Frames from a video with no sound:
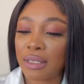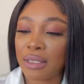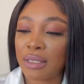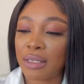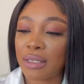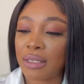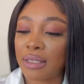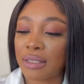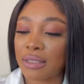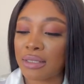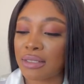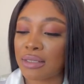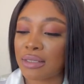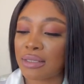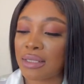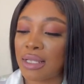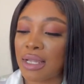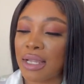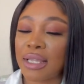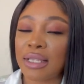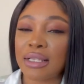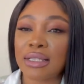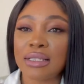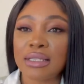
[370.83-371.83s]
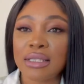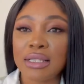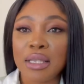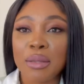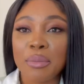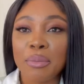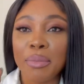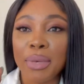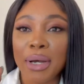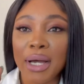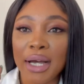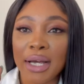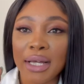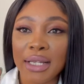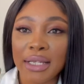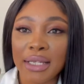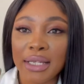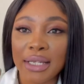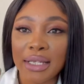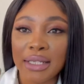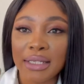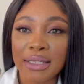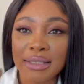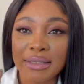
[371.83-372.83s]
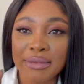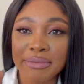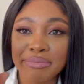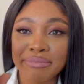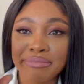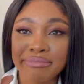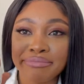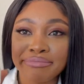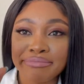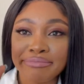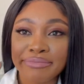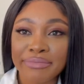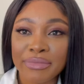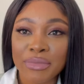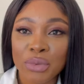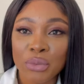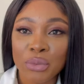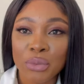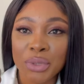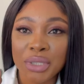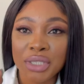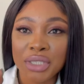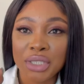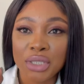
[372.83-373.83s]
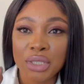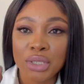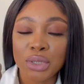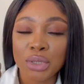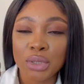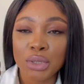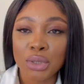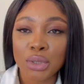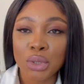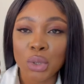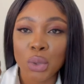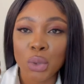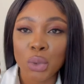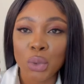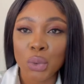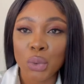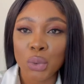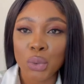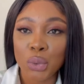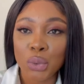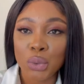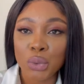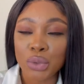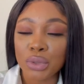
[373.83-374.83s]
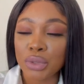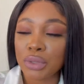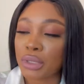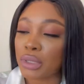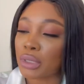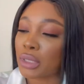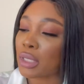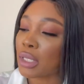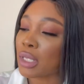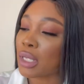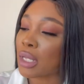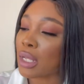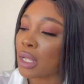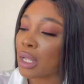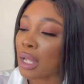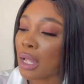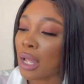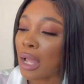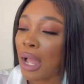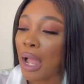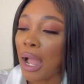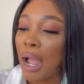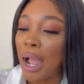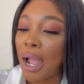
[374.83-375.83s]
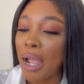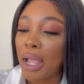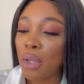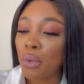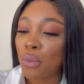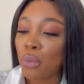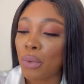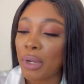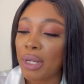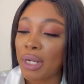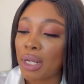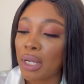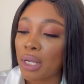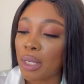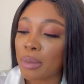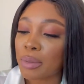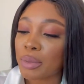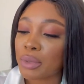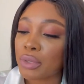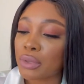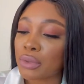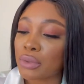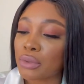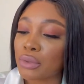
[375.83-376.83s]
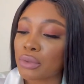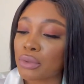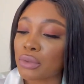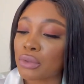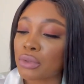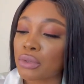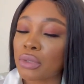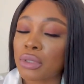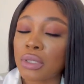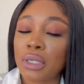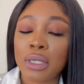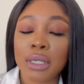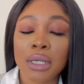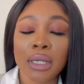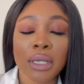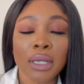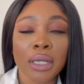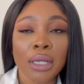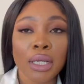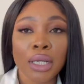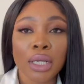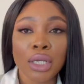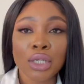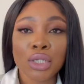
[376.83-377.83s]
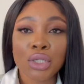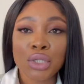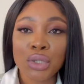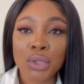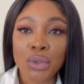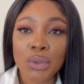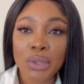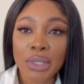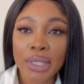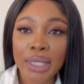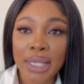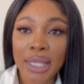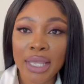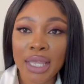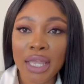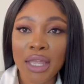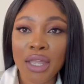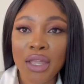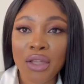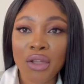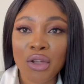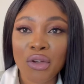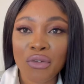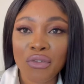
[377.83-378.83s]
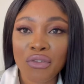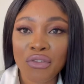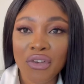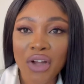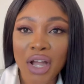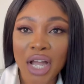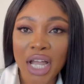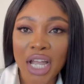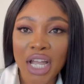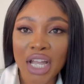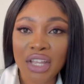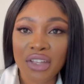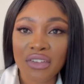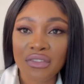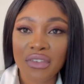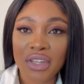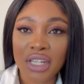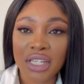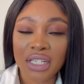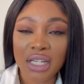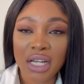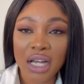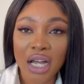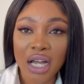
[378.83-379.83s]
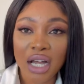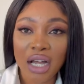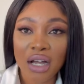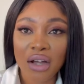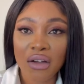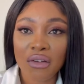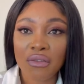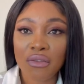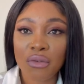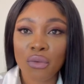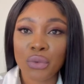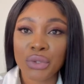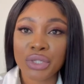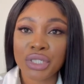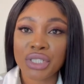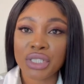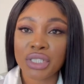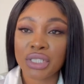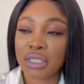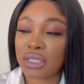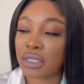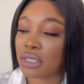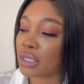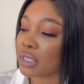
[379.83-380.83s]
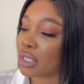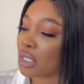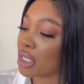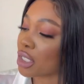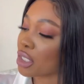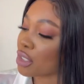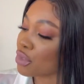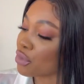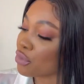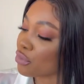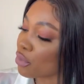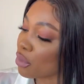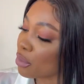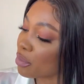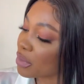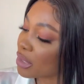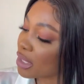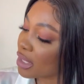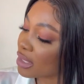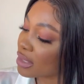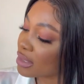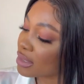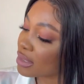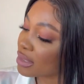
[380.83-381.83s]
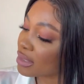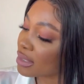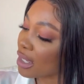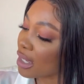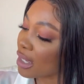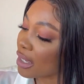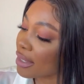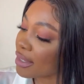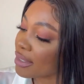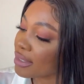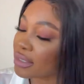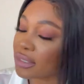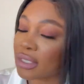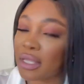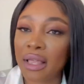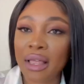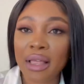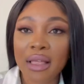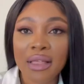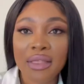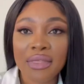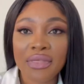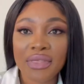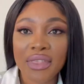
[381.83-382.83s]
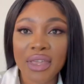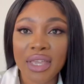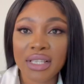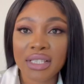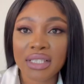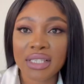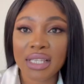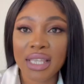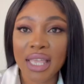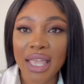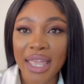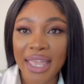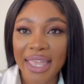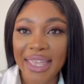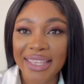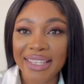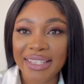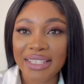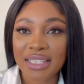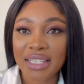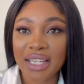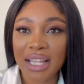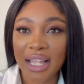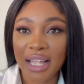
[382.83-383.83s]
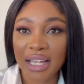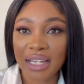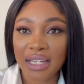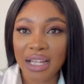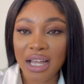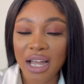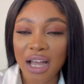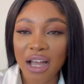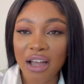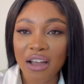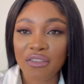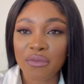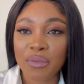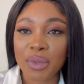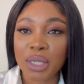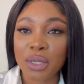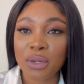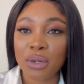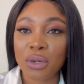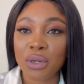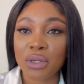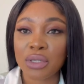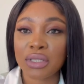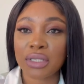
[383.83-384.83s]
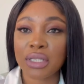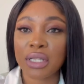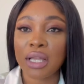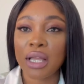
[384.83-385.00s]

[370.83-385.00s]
It's nicely padded, which is so good. I went up to UK 5.5, which is European size 38.5, because